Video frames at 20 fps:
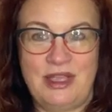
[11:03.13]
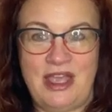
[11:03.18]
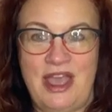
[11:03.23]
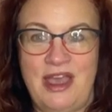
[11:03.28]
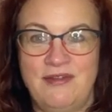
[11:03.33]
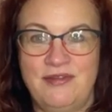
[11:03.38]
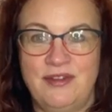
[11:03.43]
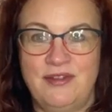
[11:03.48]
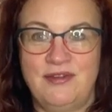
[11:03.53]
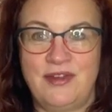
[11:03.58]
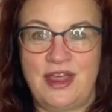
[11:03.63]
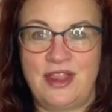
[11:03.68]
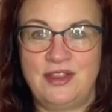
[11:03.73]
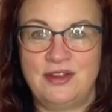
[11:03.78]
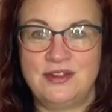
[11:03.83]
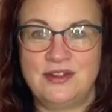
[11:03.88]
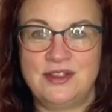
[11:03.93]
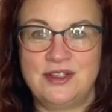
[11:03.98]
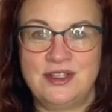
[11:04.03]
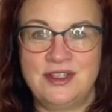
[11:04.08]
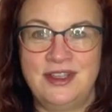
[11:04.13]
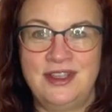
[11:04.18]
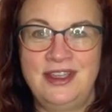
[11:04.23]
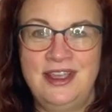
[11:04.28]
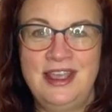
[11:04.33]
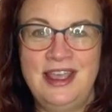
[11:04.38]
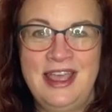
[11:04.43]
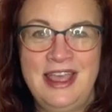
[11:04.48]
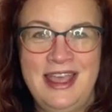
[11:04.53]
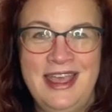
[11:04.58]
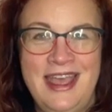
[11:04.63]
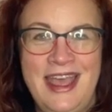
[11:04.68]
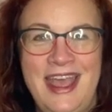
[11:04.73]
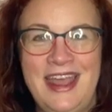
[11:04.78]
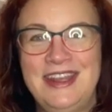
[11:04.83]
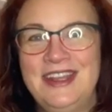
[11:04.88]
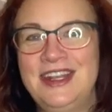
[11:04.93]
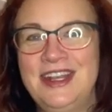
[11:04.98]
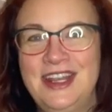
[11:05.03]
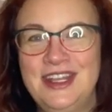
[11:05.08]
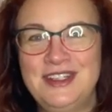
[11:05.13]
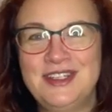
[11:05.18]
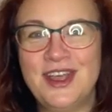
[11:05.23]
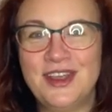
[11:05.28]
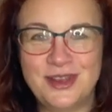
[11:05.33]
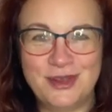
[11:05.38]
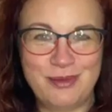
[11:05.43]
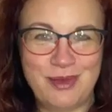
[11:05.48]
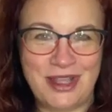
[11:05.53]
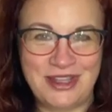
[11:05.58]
on behalf of others. And then I talked